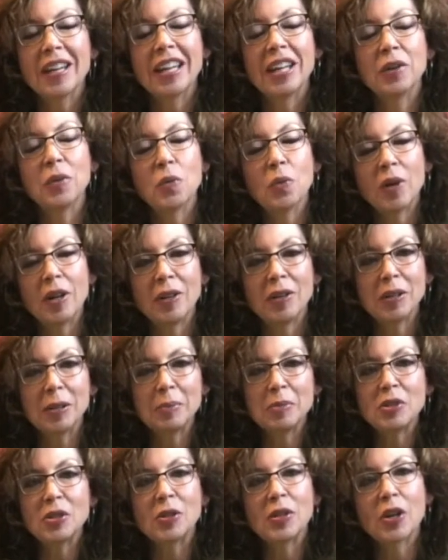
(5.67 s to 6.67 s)
and welcome
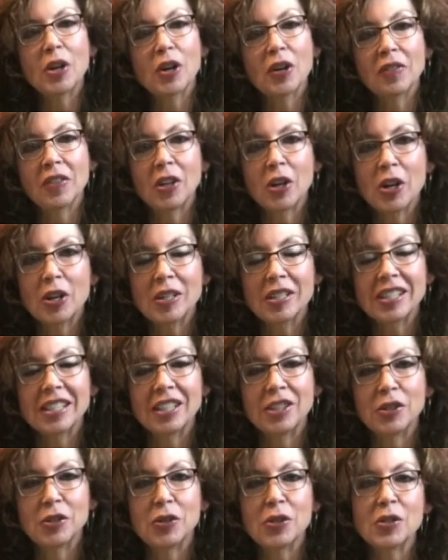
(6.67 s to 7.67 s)
to the Irving Art
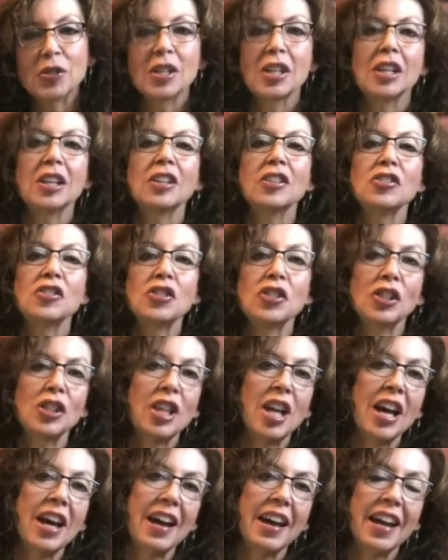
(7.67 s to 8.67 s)
Center's
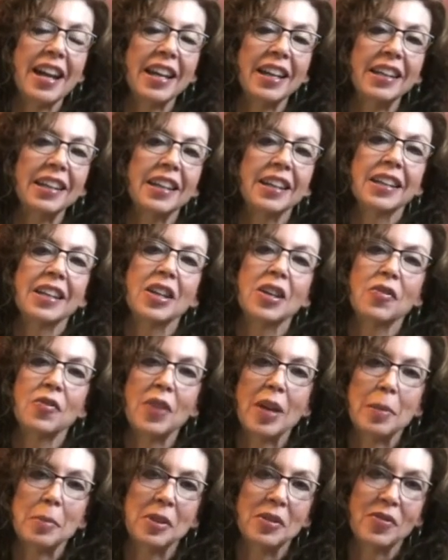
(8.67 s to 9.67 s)
July
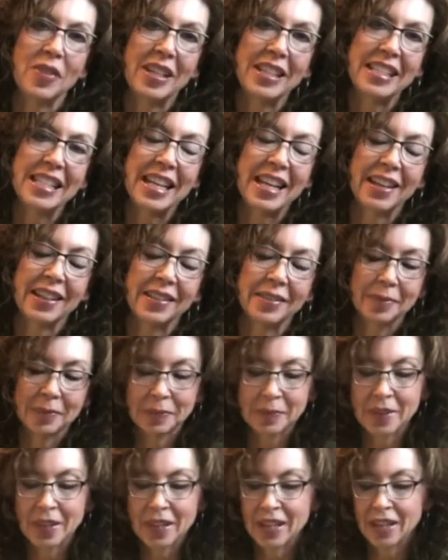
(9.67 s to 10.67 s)
Family Fun Day.
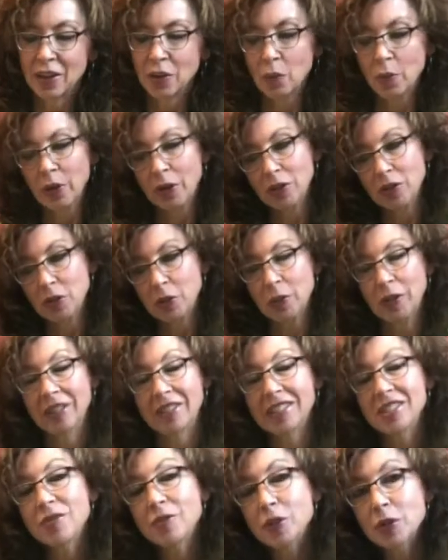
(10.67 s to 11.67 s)
We're doing
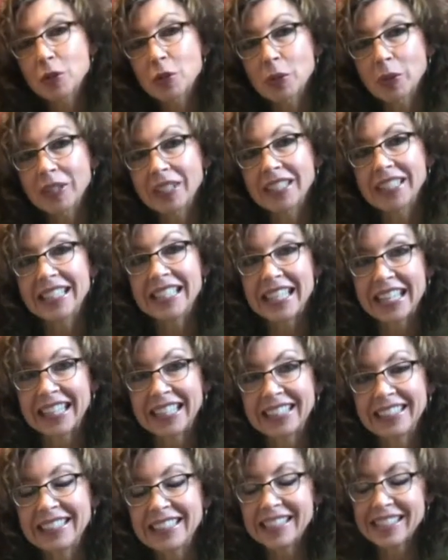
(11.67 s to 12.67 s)
this virtually
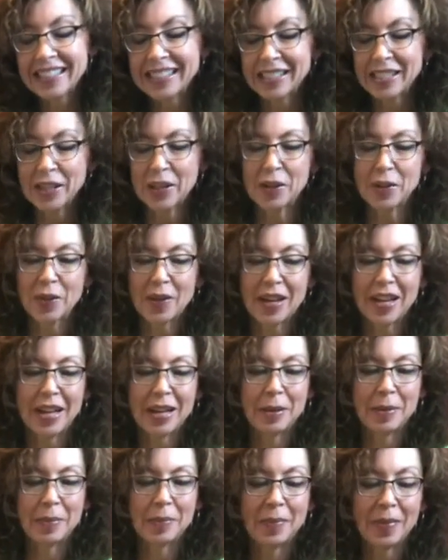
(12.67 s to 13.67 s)
again, so
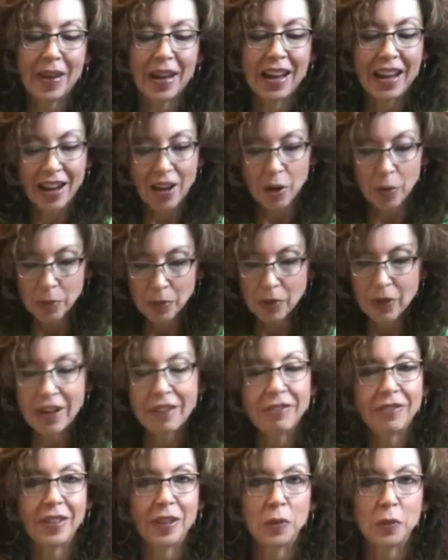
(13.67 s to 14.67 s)
I hope you'll have
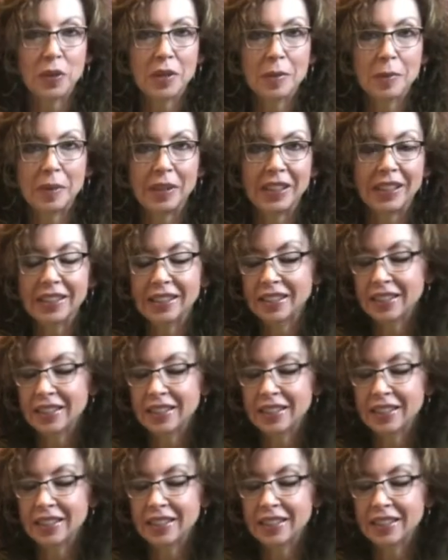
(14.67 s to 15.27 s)
fun with me.